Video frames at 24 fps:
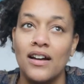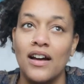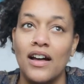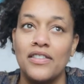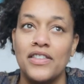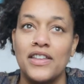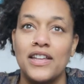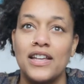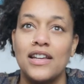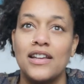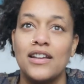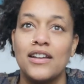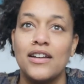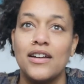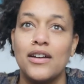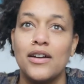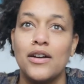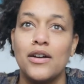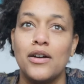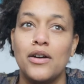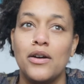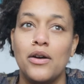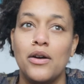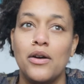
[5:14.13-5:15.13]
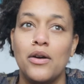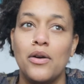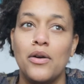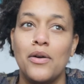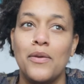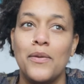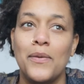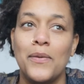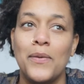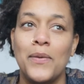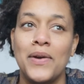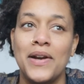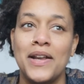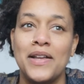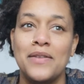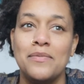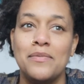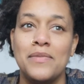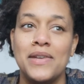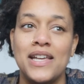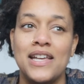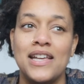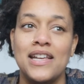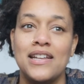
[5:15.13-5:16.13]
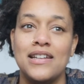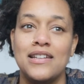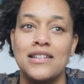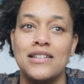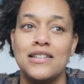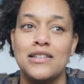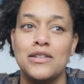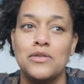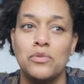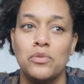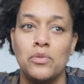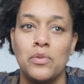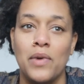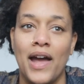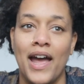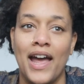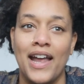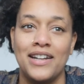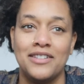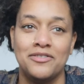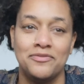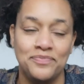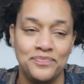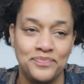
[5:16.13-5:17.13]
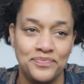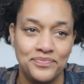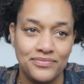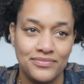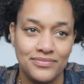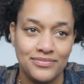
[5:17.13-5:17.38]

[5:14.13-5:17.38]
I think what it means when